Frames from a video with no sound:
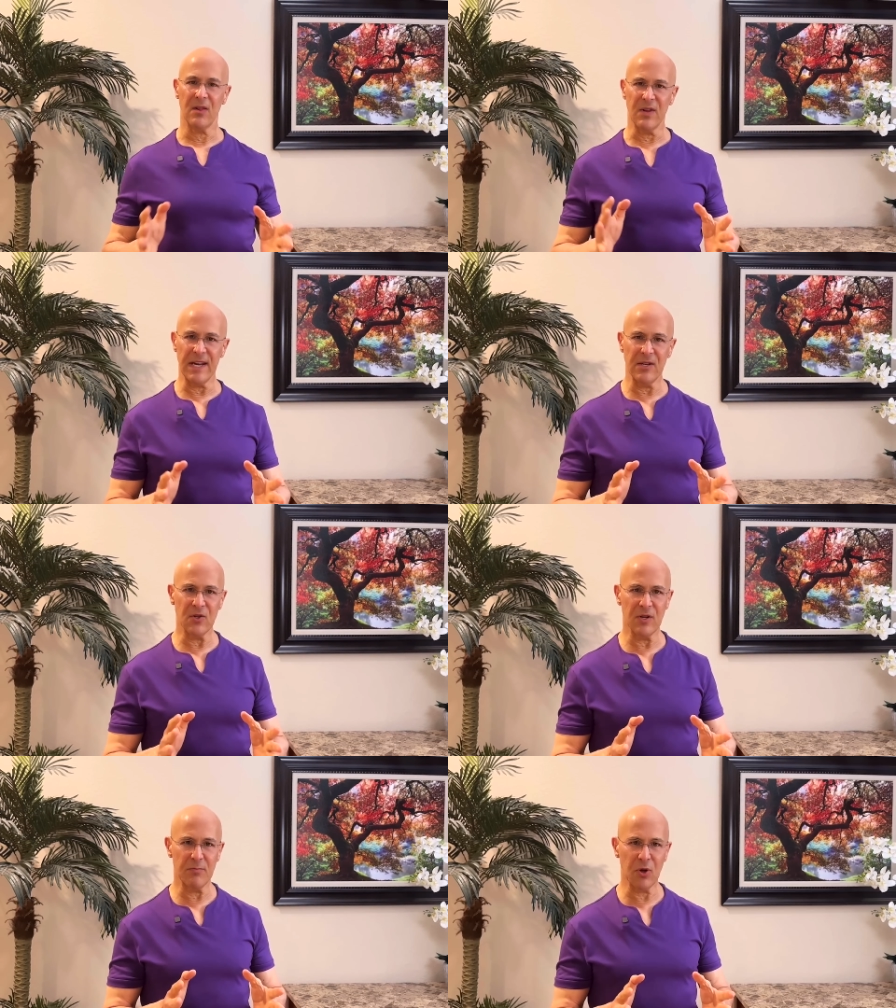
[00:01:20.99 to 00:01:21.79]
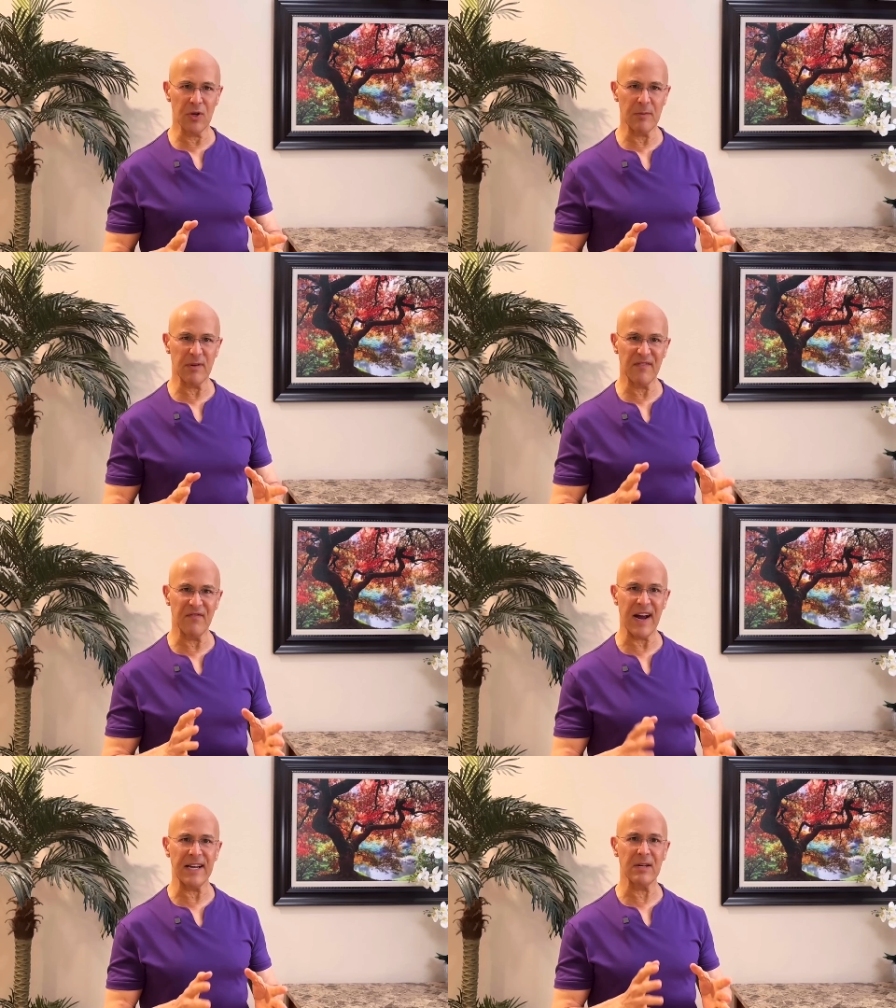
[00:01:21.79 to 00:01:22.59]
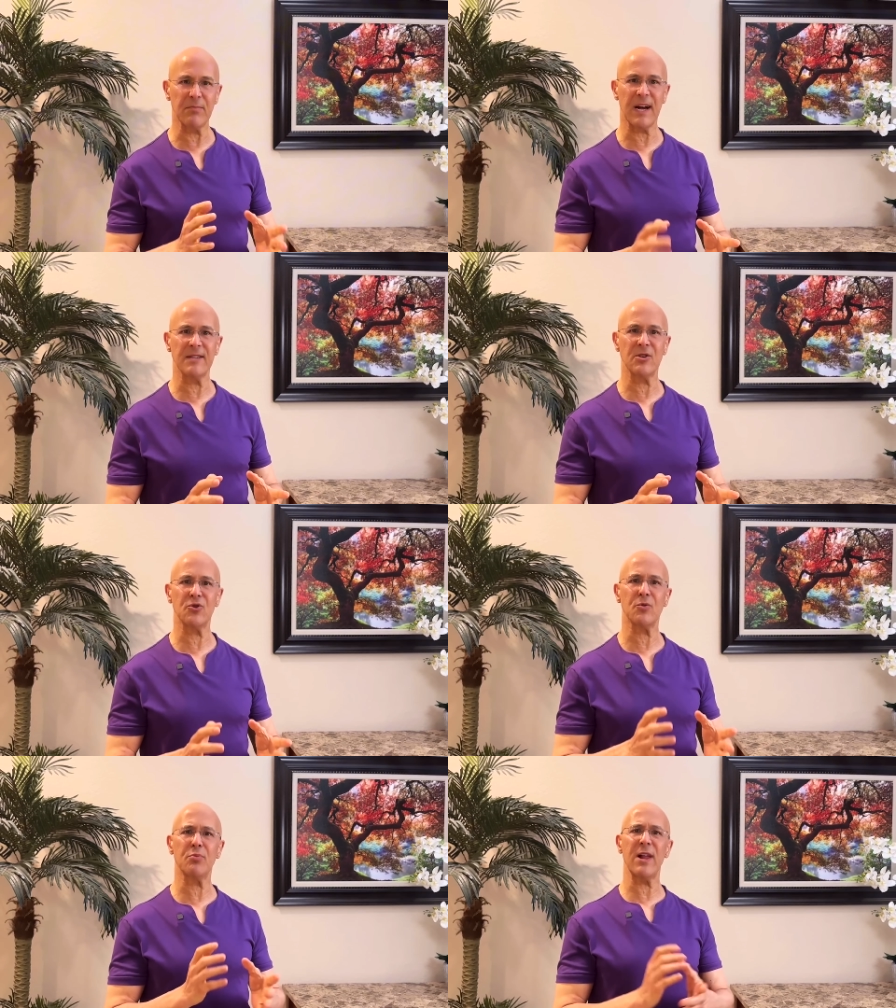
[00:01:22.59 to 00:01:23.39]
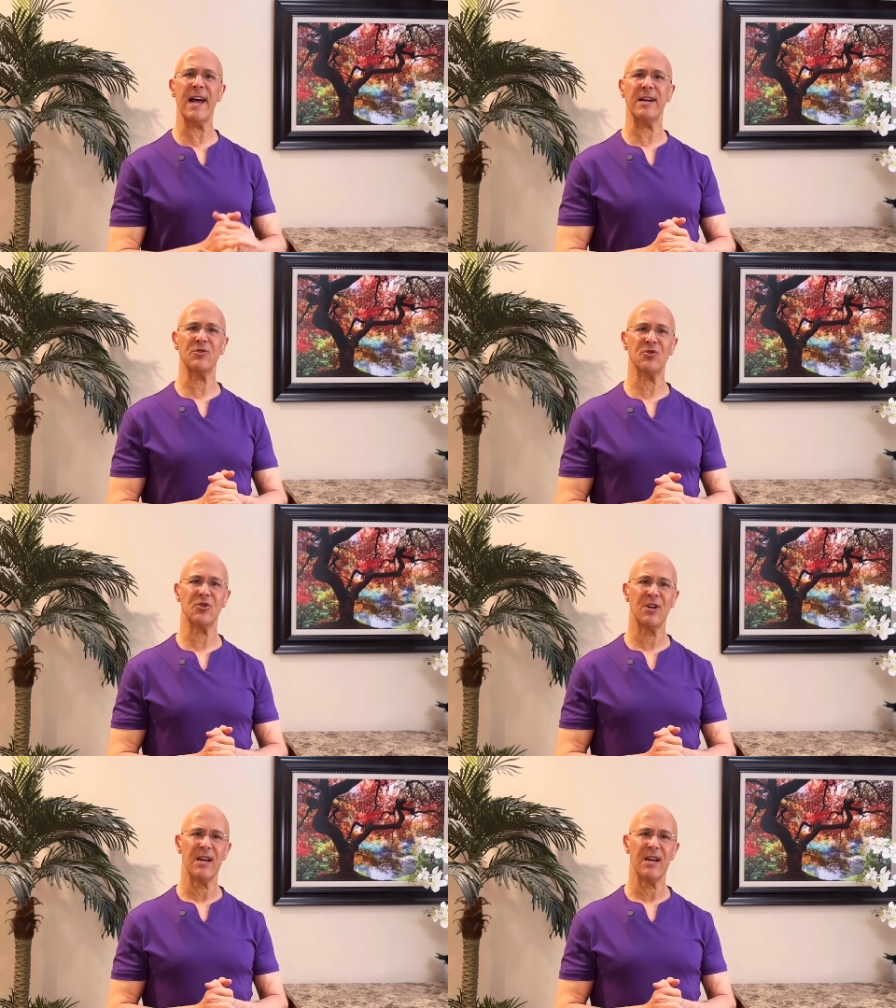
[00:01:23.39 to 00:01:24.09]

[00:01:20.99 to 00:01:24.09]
leading to the buildup of fatty deposits or plaques.